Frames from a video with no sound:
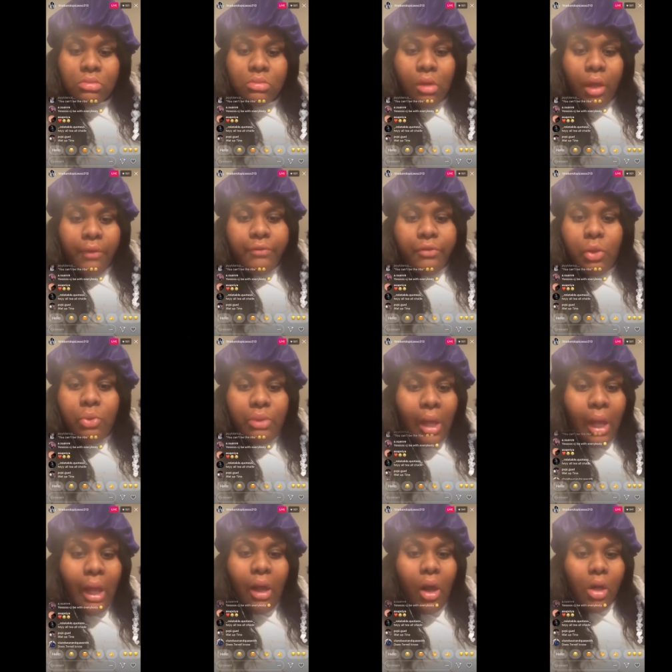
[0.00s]
If you
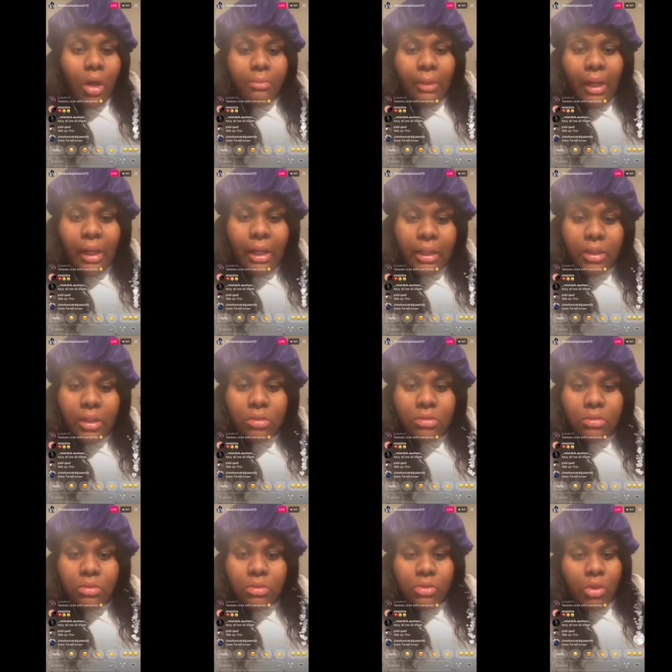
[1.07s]
not Armand
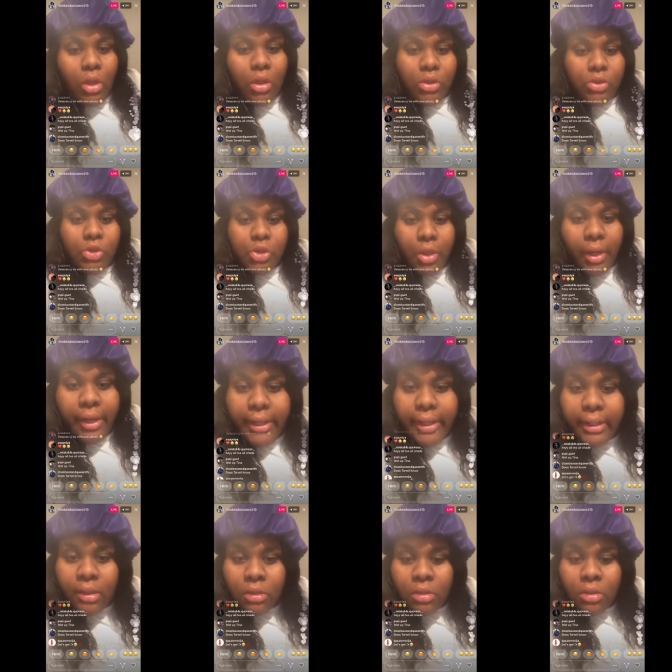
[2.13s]
or Trey,